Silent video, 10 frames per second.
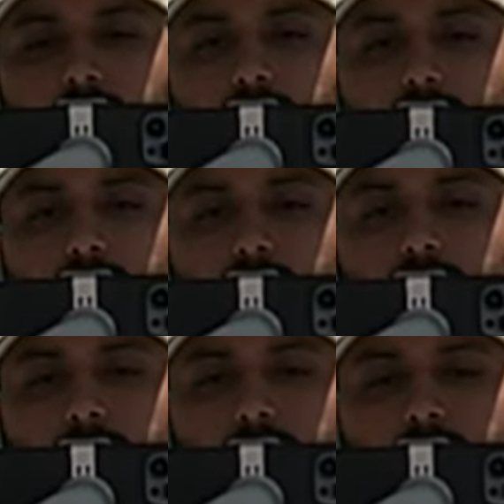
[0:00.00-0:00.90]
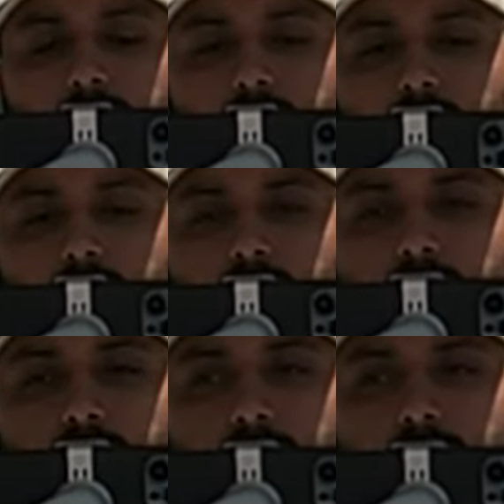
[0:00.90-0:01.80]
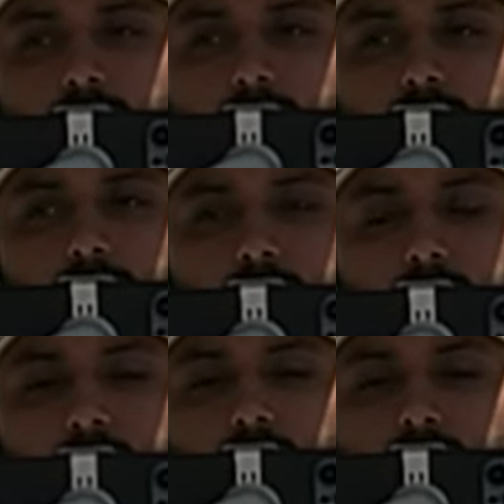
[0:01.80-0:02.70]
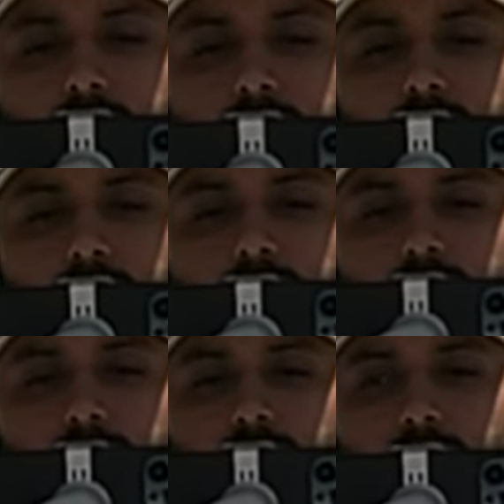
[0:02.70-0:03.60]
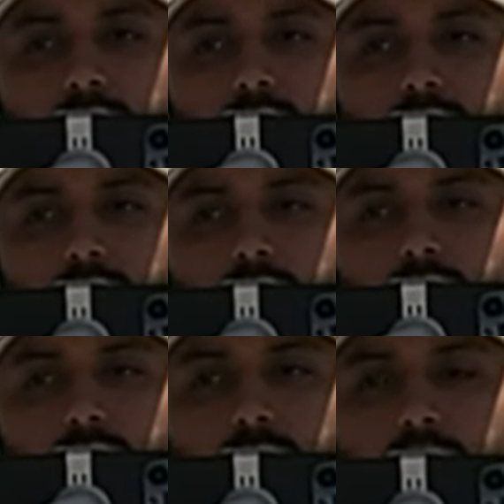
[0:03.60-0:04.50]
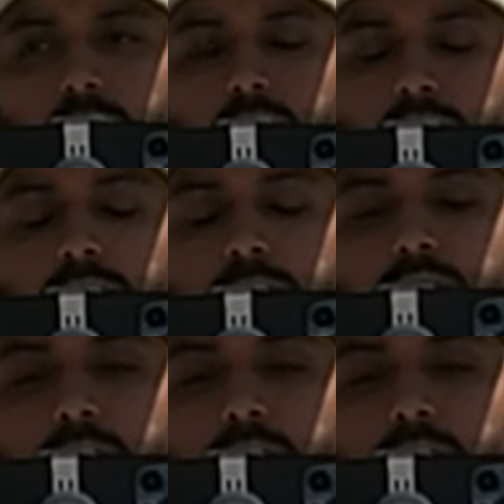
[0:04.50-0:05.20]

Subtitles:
[no speech]